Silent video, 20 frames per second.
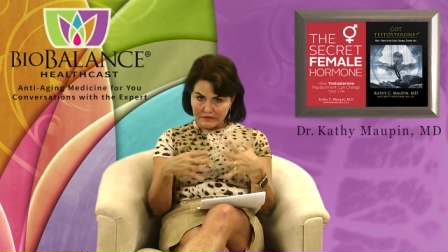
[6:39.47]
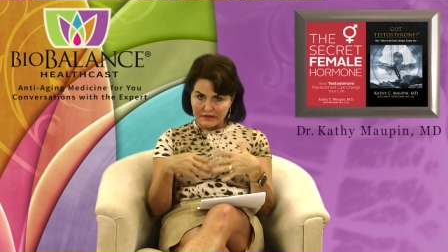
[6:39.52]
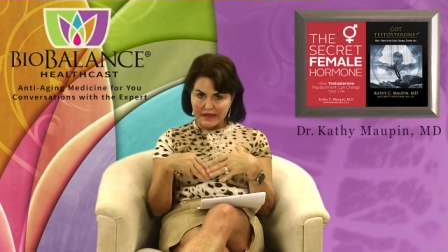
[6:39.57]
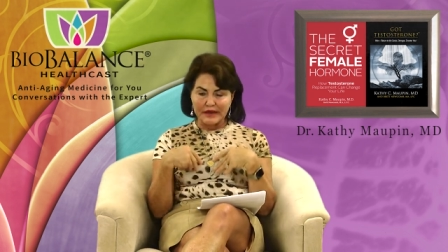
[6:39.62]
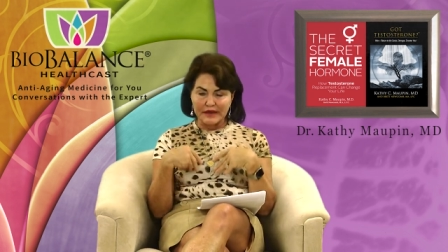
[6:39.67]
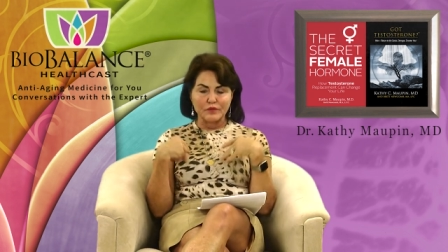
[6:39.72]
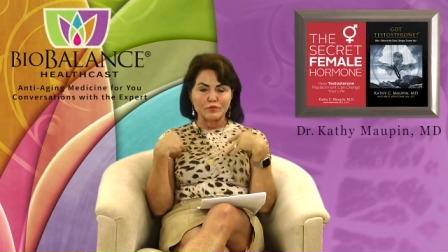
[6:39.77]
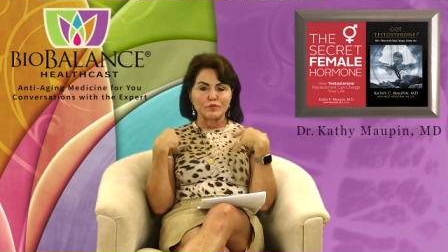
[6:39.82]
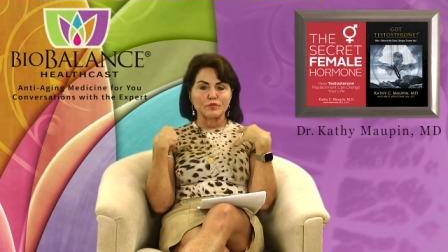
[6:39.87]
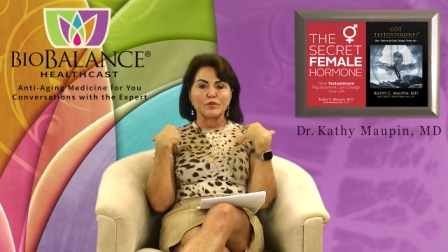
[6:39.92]

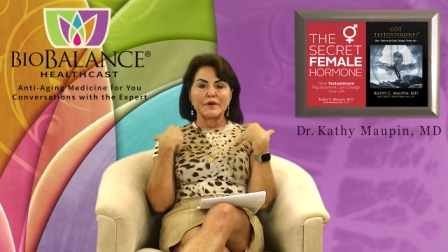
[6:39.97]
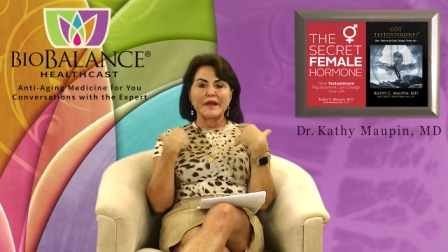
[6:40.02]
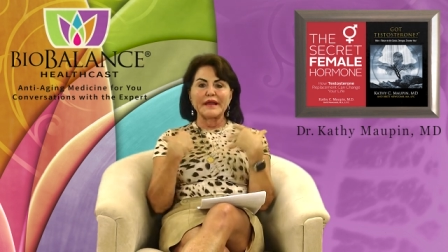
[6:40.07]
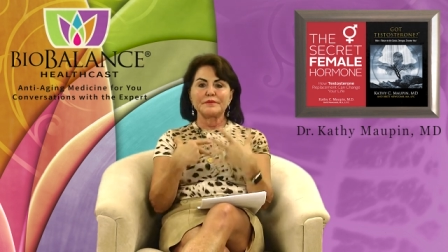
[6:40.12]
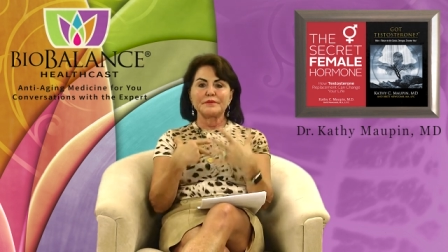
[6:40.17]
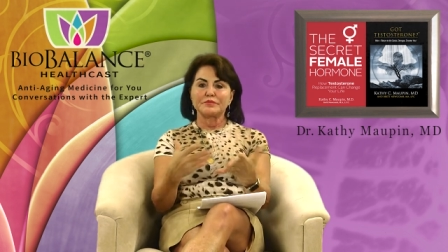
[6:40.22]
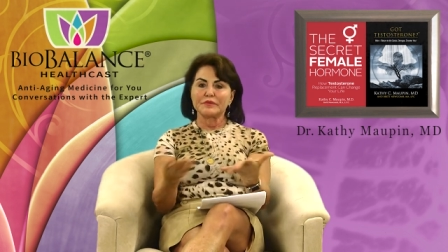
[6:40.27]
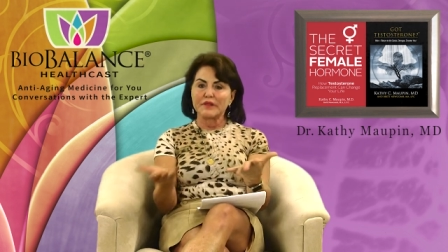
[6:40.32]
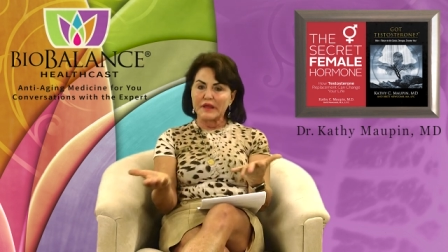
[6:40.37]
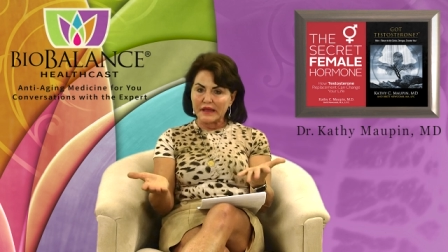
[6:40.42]
like
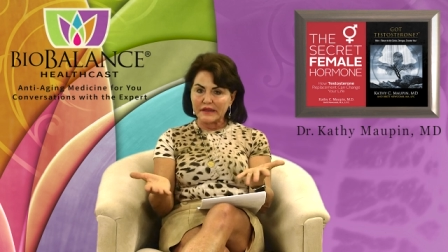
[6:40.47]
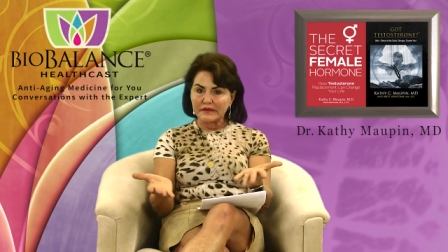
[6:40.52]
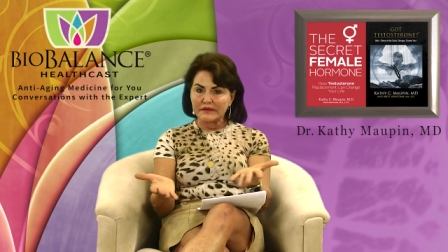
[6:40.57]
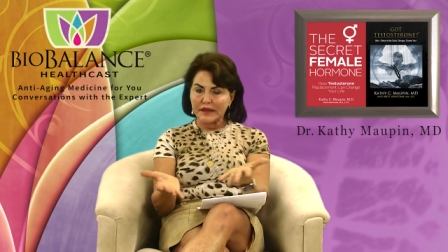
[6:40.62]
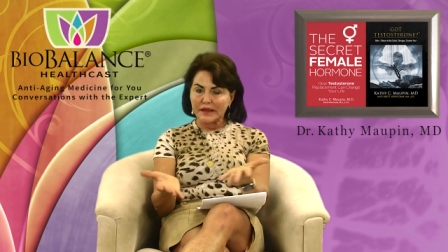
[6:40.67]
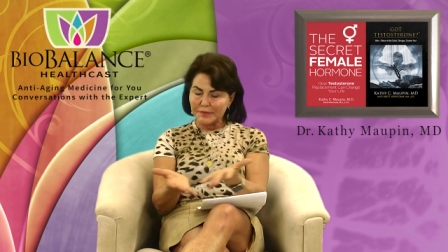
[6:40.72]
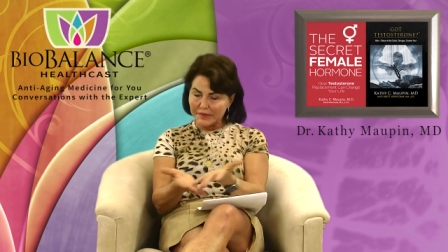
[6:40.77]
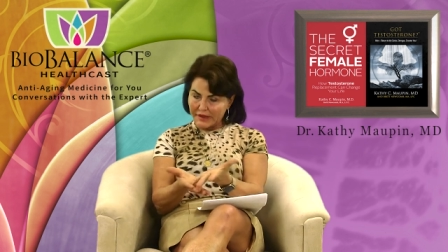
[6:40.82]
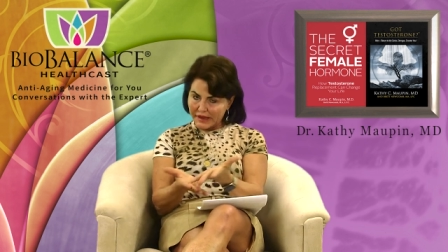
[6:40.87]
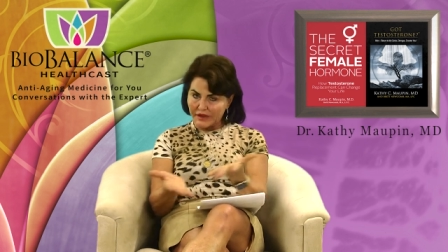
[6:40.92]
red blood,
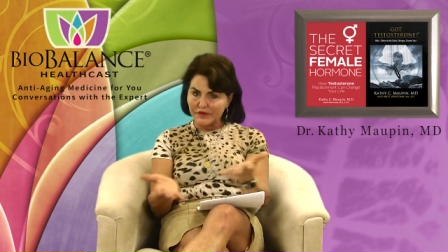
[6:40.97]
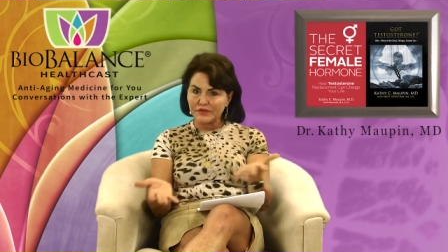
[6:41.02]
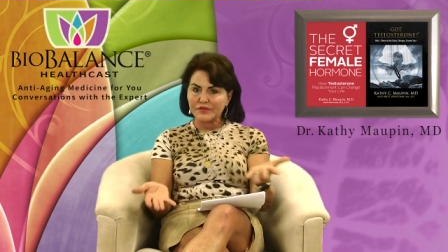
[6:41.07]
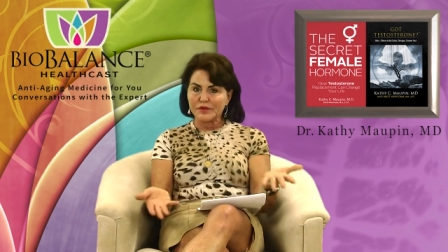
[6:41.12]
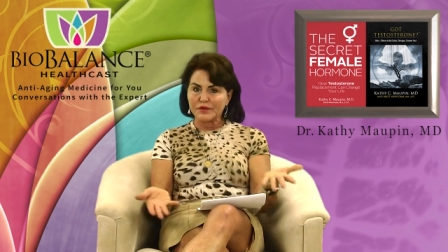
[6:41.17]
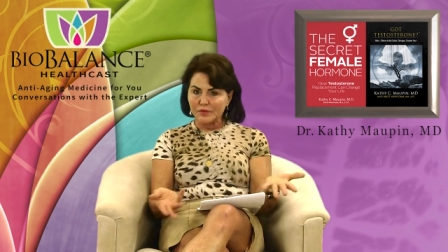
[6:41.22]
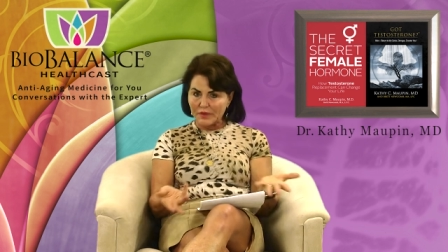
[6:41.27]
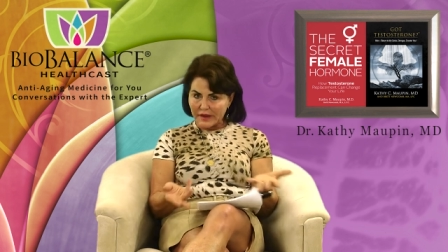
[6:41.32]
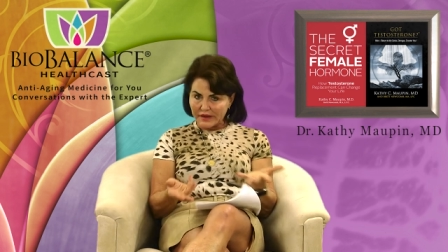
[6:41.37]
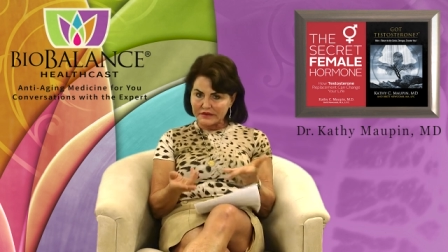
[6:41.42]
coming out of
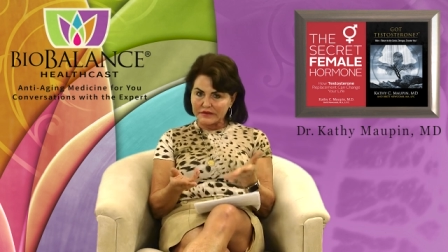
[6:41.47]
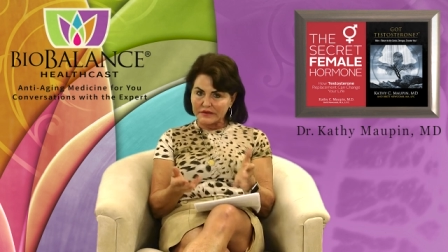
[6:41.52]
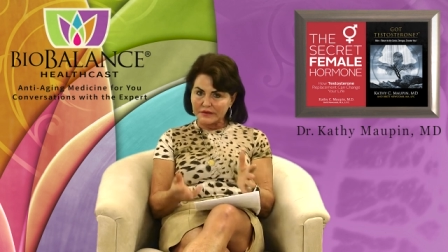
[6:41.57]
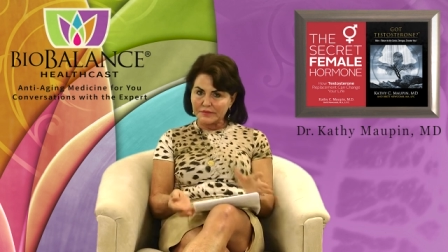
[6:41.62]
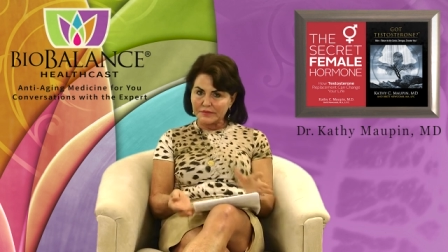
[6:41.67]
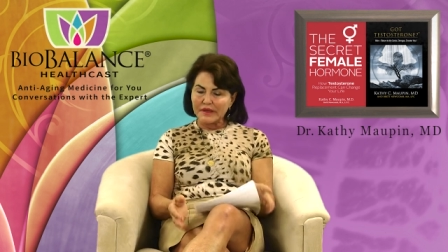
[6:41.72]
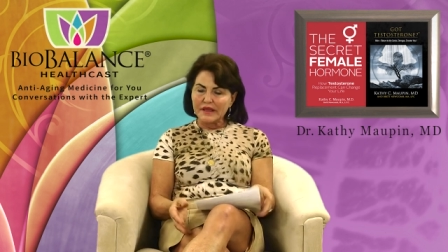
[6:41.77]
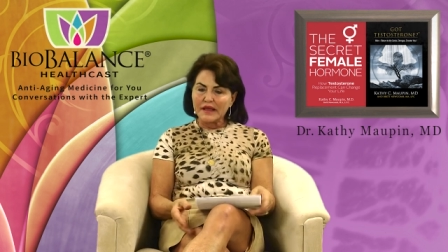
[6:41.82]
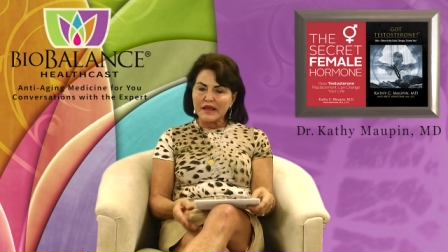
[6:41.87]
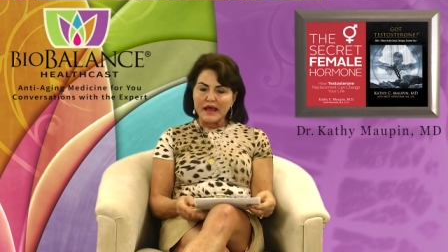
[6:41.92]
their rectum